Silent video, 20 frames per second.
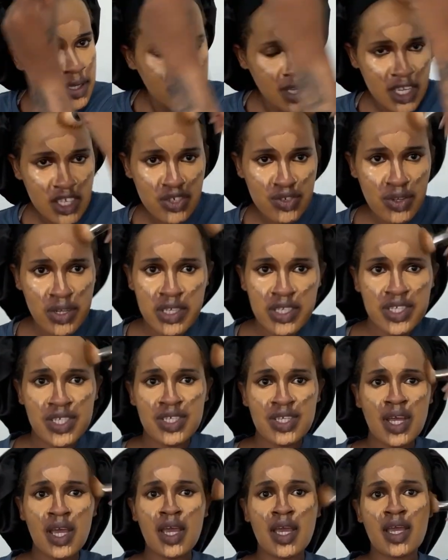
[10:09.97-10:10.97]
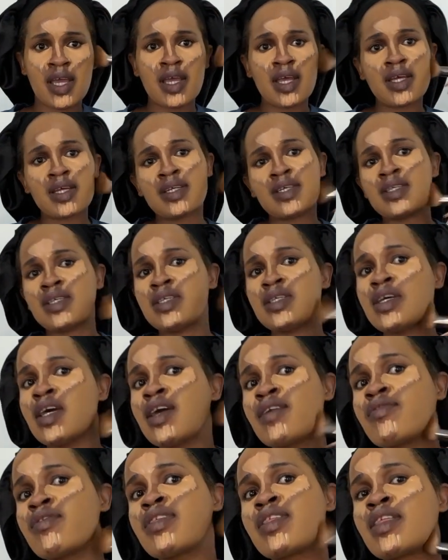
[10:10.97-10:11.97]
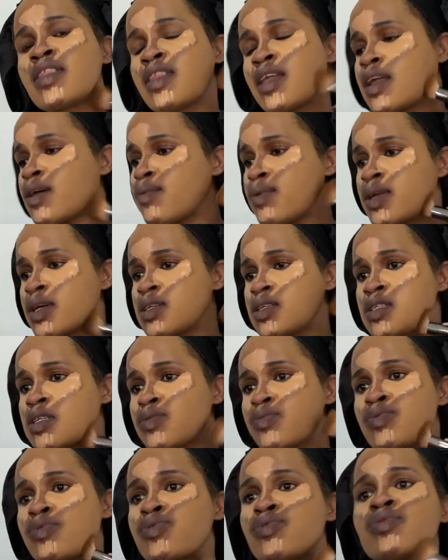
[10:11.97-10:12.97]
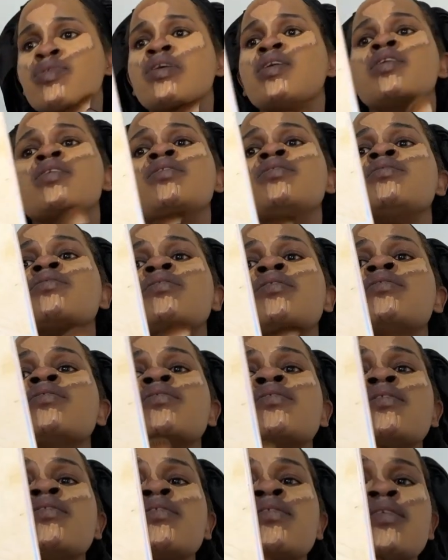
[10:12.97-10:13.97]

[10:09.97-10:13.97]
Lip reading: actually share everything that I want to share with you guys. Like,